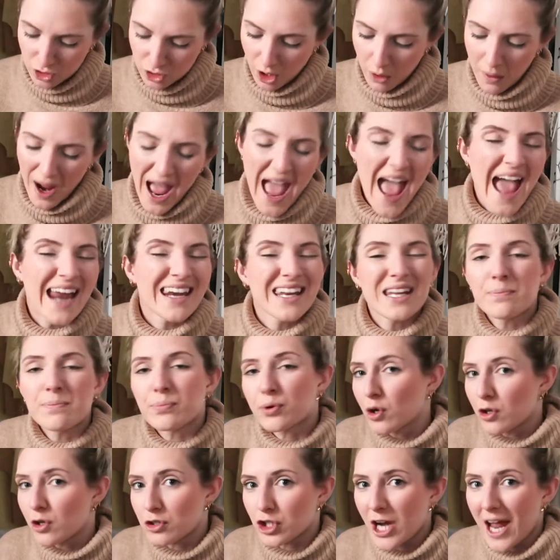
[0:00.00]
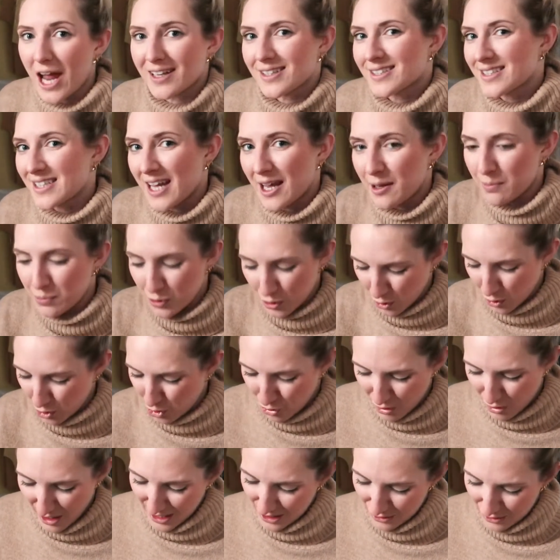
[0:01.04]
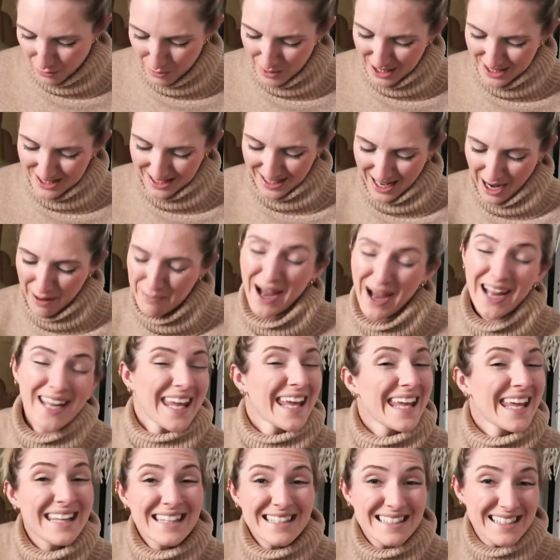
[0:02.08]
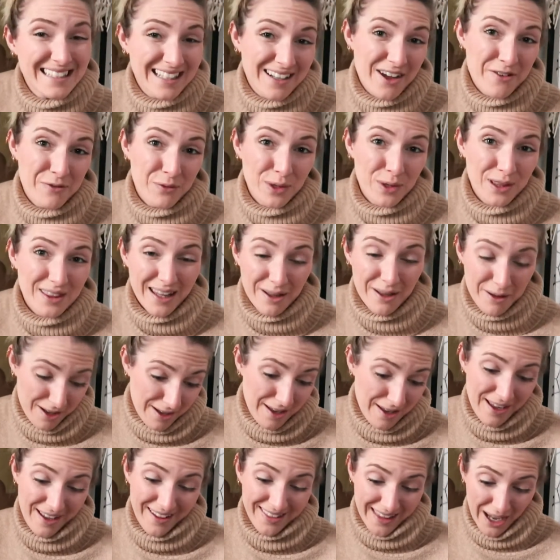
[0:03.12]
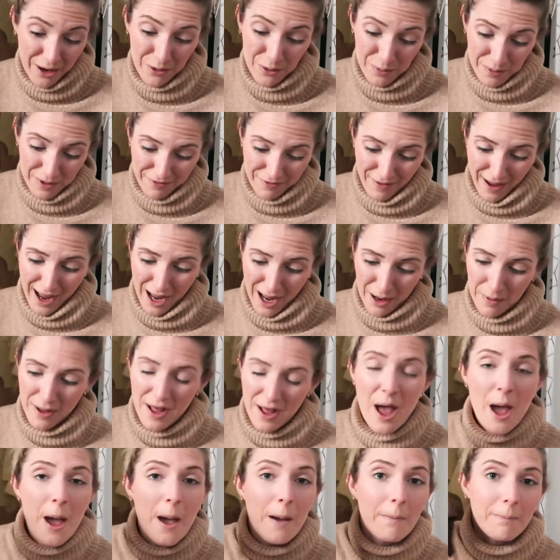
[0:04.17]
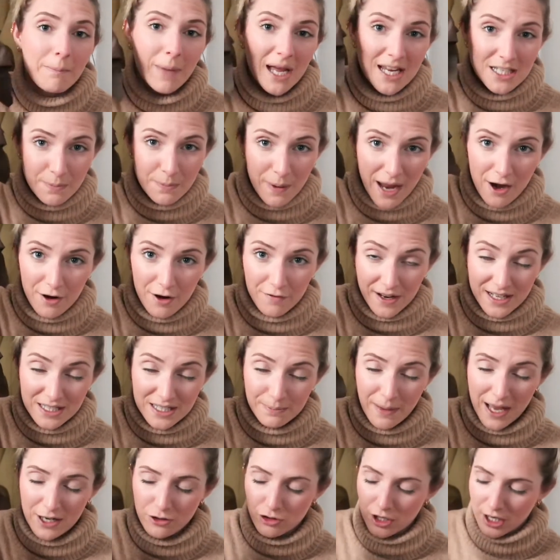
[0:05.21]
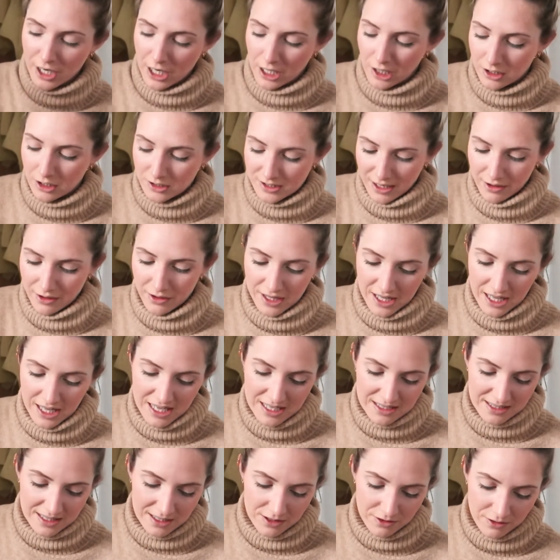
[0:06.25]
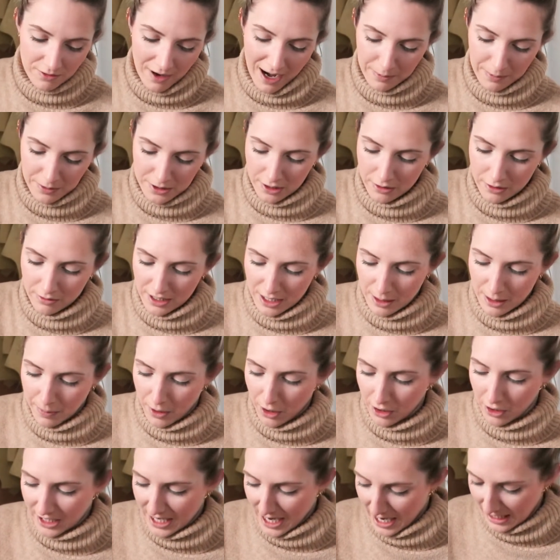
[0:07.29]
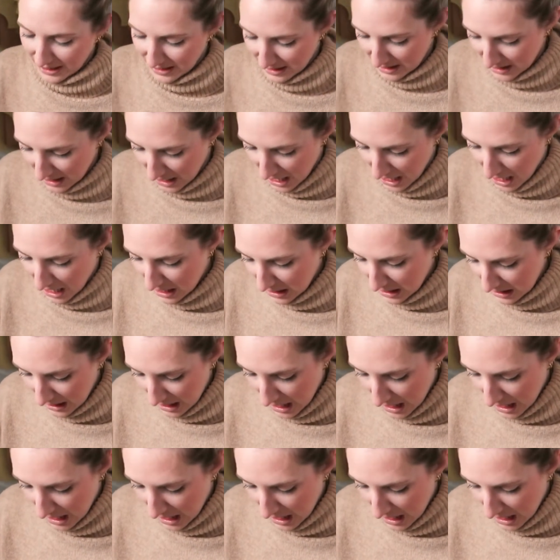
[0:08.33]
So any projects, tips or tricks for me to get back into love with them, that would be fab. Made a pair of asymmetric culottes out of these. These are absolutely a polyester.